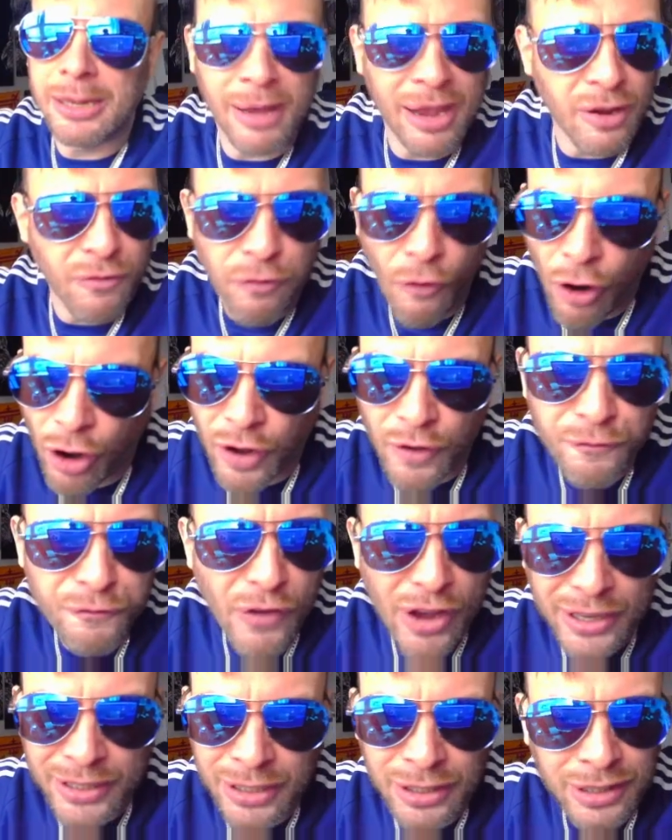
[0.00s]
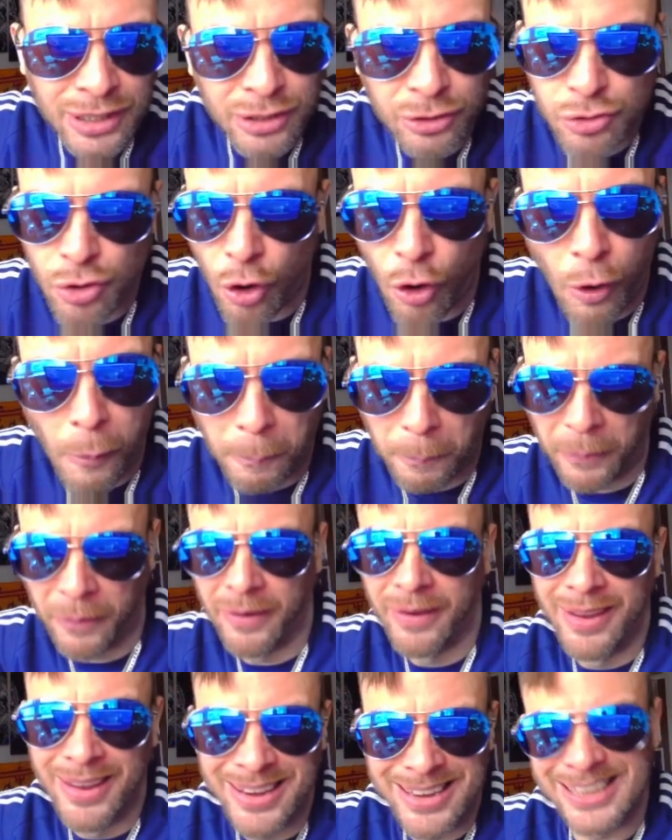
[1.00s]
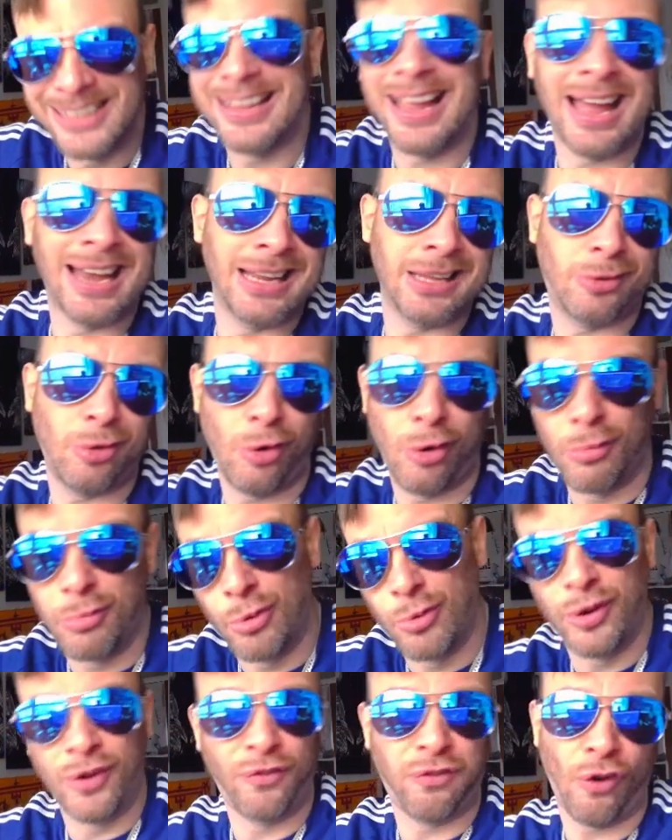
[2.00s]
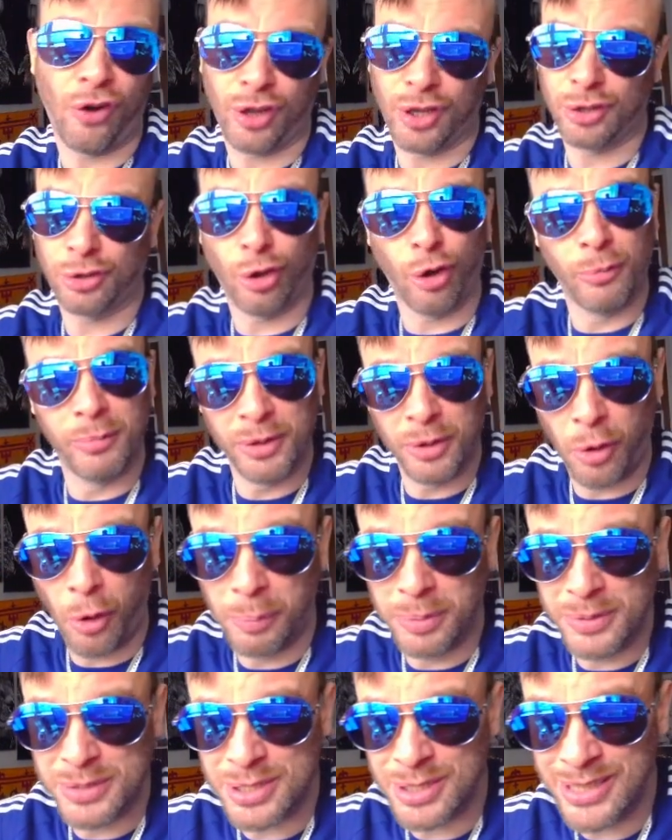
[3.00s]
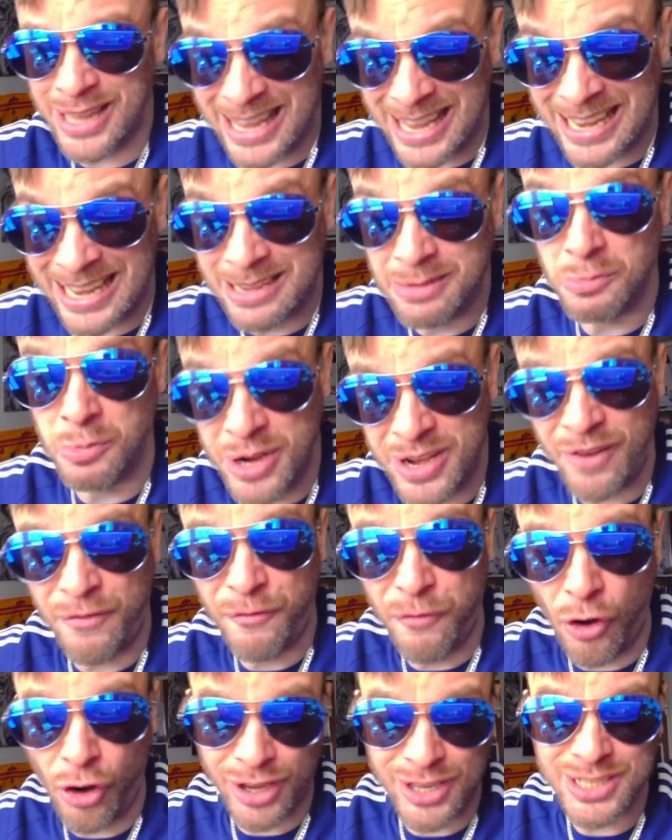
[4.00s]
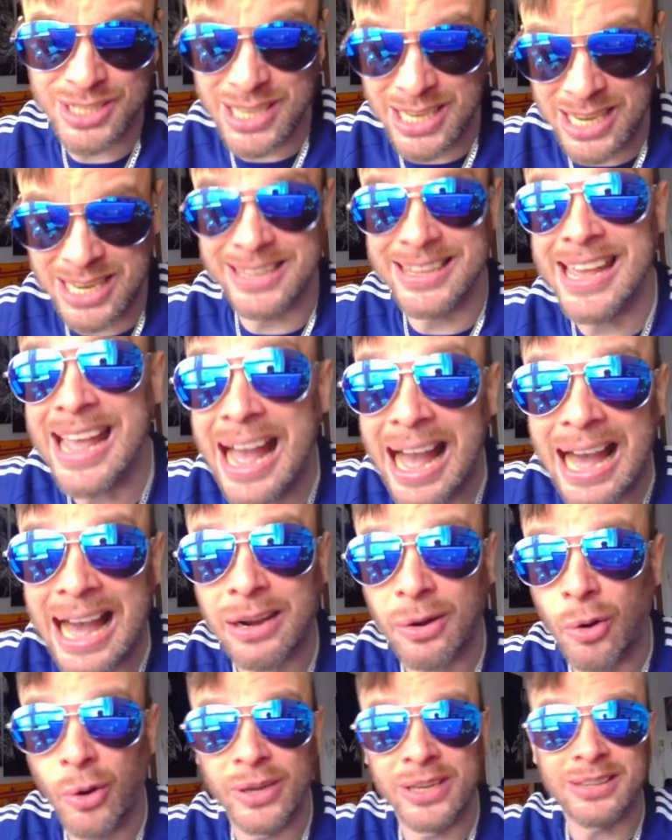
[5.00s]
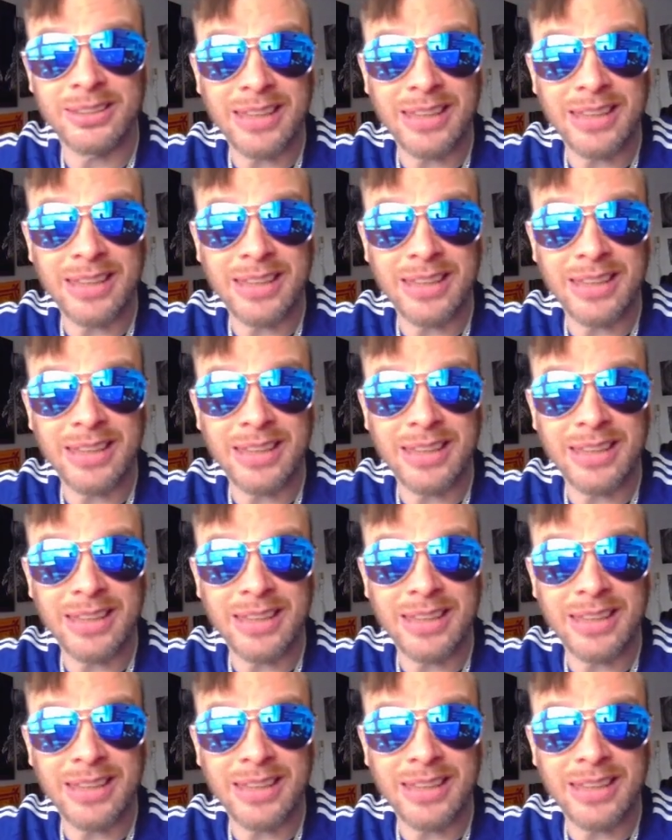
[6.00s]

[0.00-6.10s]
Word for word: might fucking finally drop that Danny Tomo and fucking Tommy Robinson ain't what they fucking say they are on the